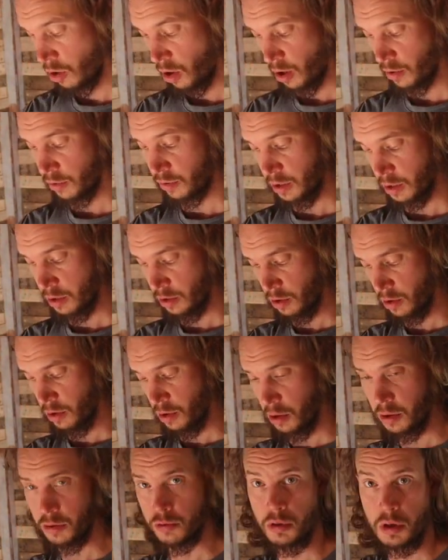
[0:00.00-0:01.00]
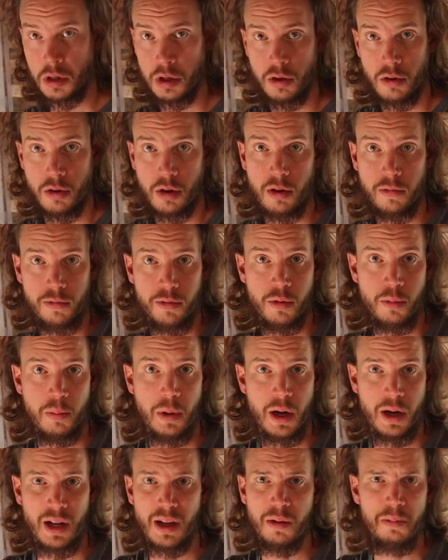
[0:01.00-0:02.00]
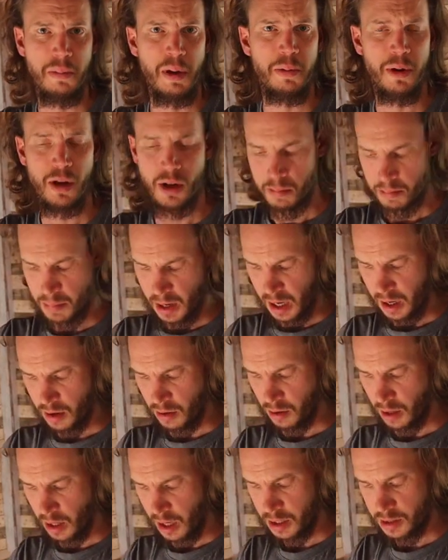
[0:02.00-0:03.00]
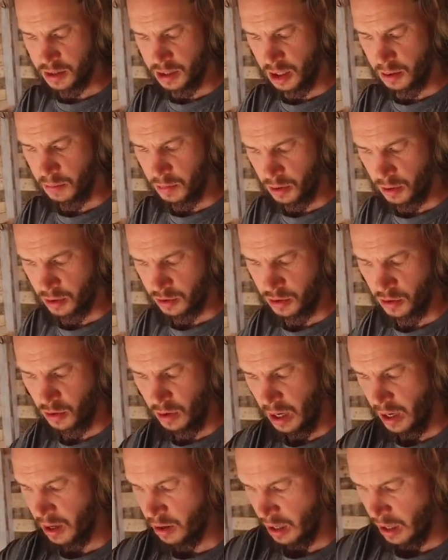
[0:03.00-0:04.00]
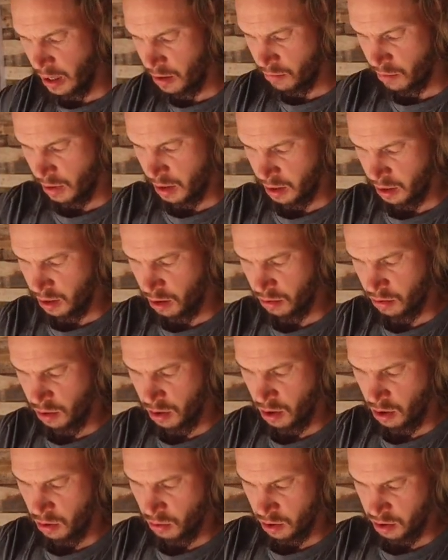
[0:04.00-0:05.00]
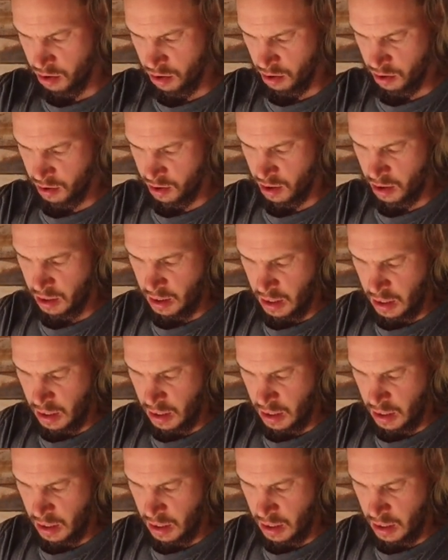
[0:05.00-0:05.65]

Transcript: cost in your country, or if you buy, maybe you can buy it online cheaper also. I really don't know. It's just